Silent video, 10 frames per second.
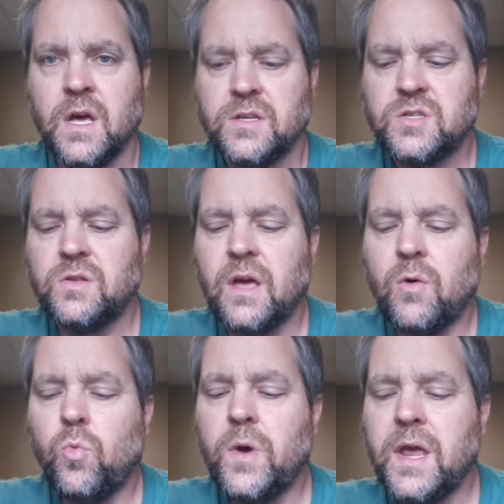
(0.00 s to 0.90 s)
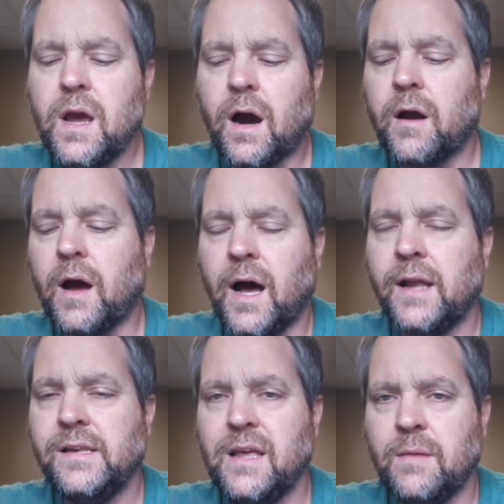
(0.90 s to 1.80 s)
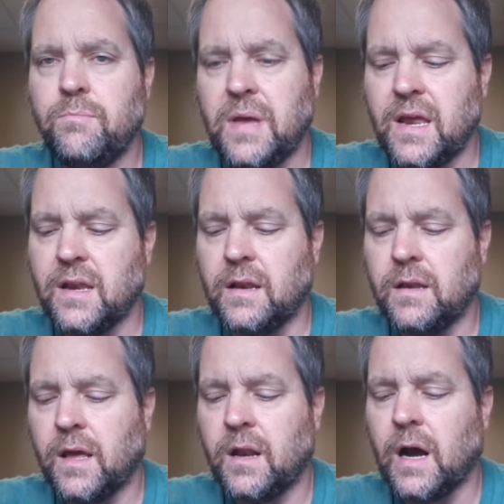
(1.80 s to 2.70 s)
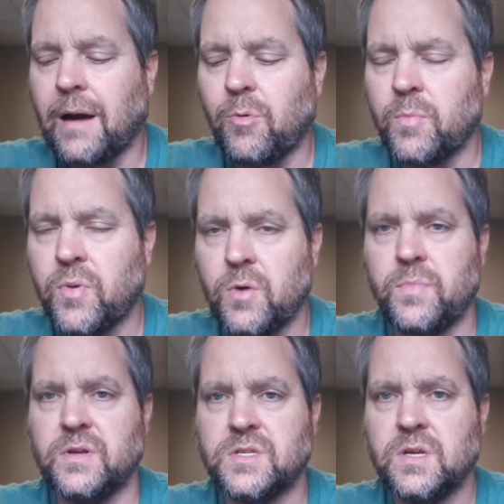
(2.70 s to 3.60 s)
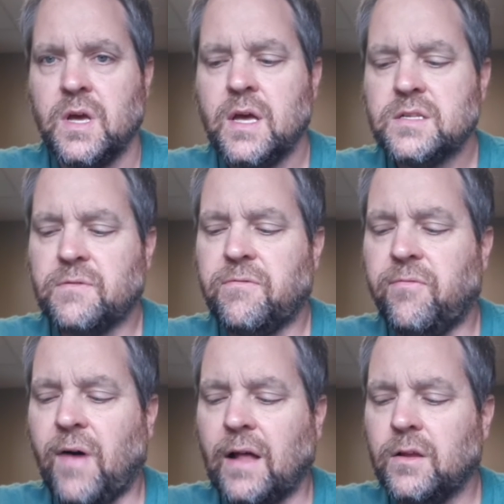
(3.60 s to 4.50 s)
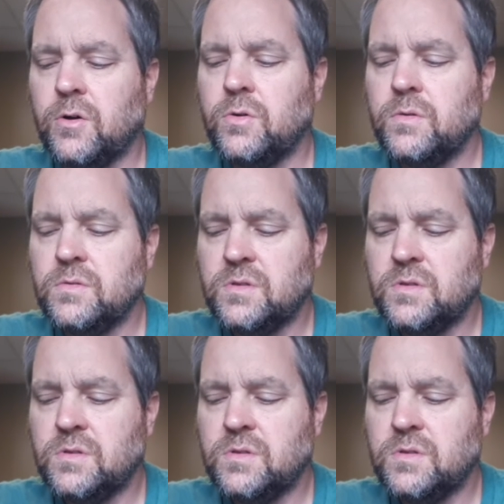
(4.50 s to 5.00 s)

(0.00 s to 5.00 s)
so that we are unimpeded in our purpose to follow